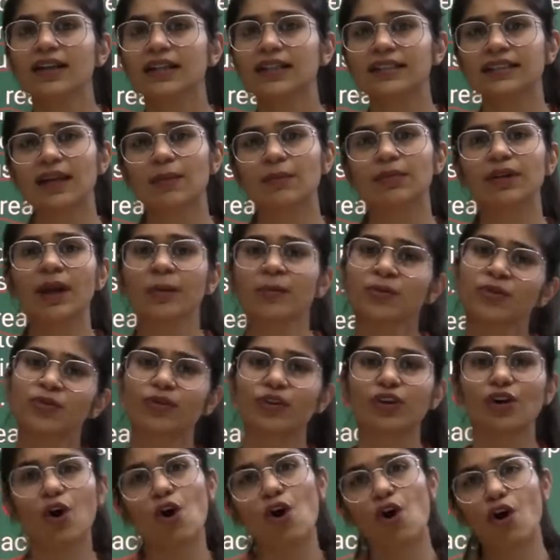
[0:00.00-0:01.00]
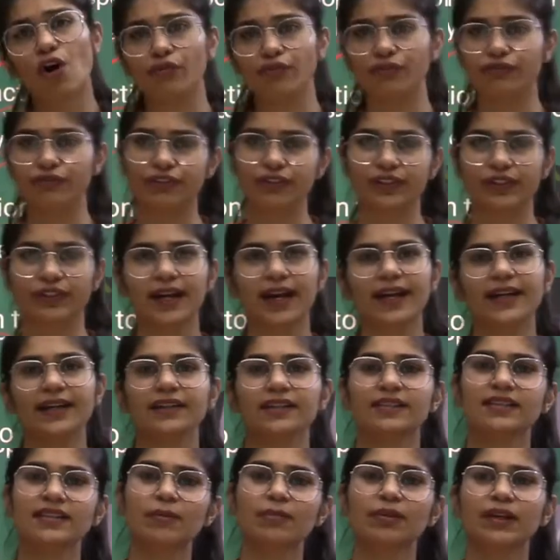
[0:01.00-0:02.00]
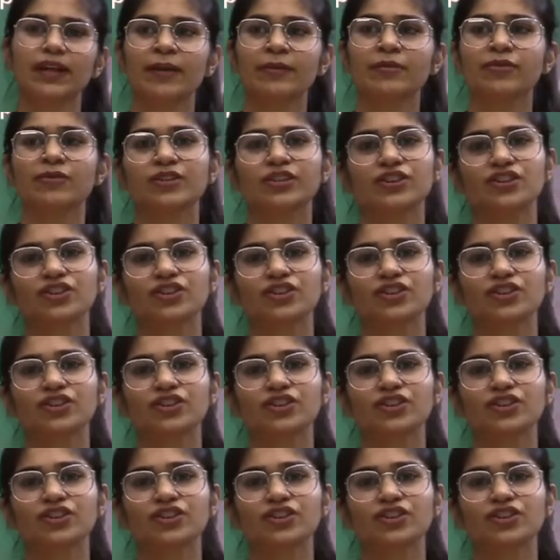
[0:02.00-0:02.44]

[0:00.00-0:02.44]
Sometimes we're off, right? Sometimes